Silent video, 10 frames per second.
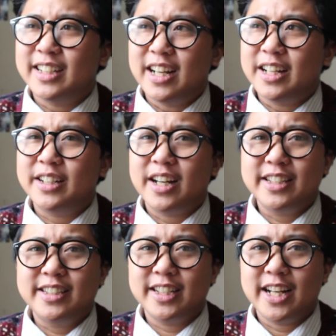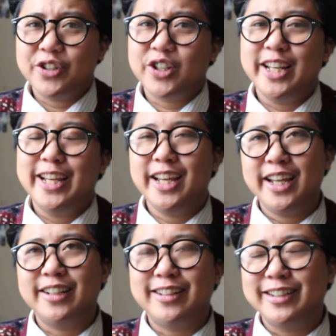uh, I did actually
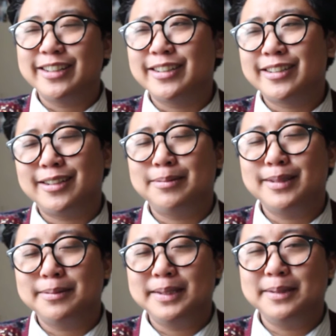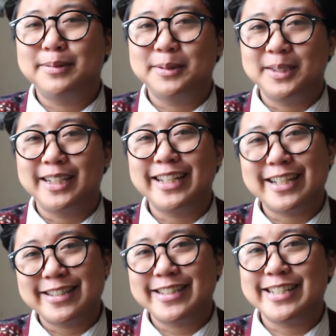hear like a couple of people like
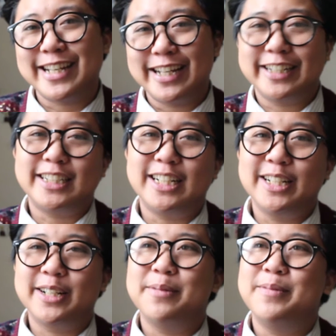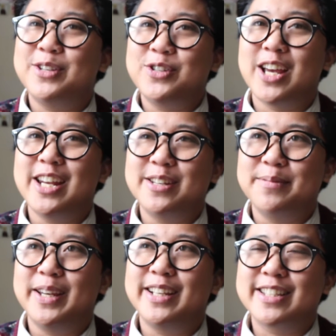yesterday like misgender
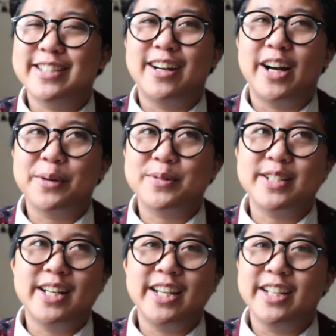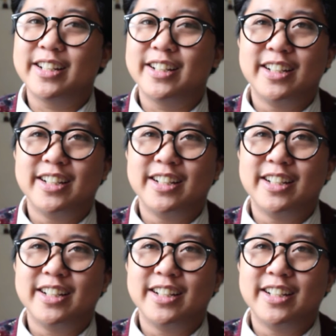me. This guy was like,